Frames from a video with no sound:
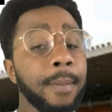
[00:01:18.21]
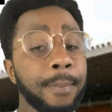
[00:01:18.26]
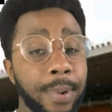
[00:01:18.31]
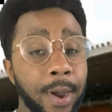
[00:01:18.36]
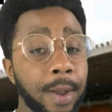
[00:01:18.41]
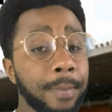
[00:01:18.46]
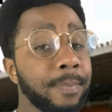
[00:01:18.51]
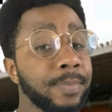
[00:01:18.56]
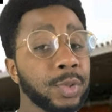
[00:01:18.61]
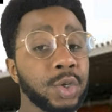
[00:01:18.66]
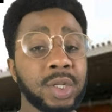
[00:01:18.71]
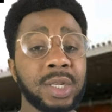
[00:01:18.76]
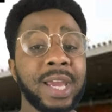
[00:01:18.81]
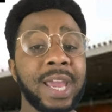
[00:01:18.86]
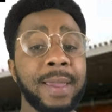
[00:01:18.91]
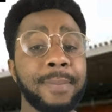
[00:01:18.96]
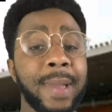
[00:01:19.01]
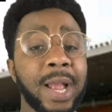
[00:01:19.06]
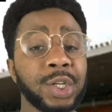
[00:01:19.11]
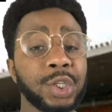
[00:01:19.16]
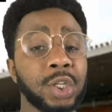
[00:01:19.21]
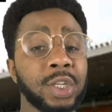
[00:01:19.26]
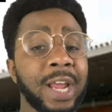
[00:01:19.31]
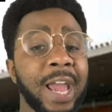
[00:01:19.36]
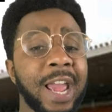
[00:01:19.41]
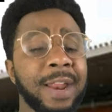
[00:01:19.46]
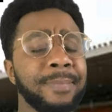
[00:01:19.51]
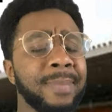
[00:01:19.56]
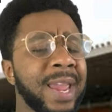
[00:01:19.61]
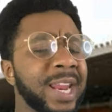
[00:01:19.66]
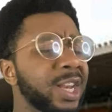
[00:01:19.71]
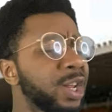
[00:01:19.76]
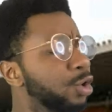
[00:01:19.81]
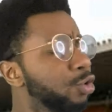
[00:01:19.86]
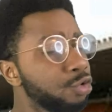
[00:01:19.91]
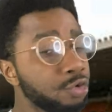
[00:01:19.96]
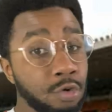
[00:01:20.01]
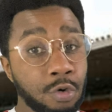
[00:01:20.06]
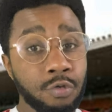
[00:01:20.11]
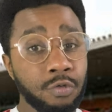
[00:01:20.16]
But today, Manchester United made
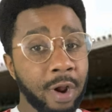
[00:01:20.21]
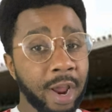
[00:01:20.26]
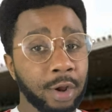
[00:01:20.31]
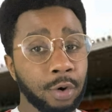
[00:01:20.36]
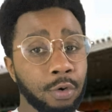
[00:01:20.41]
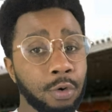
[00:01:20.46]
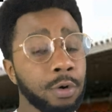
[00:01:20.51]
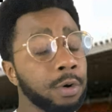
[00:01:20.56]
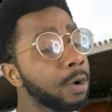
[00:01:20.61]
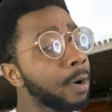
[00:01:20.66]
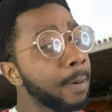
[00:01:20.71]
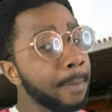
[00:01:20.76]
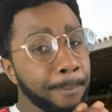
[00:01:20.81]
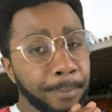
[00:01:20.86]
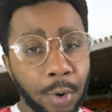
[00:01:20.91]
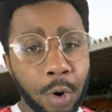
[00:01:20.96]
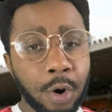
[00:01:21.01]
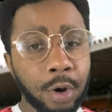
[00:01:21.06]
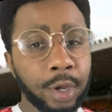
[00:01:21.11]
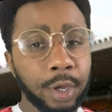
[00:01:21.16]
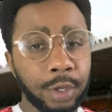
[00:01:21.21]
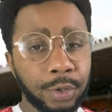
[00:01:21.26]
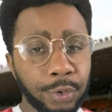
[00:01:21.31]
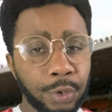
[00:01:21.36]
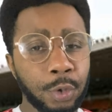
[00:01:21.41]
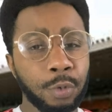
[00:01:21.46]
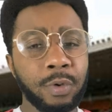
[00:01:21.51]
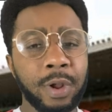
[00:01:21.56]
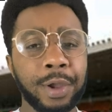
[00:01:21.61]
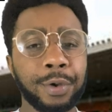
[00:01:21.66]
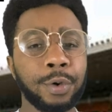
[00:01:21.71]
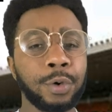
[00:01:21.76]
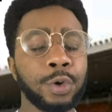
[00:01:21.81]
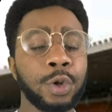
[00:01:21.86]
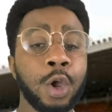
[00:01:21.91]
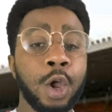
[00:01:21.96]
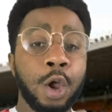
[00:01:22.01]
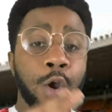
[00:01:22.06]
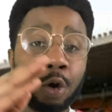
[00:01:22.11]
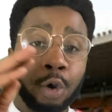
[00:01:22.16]
a new record, broke a new record,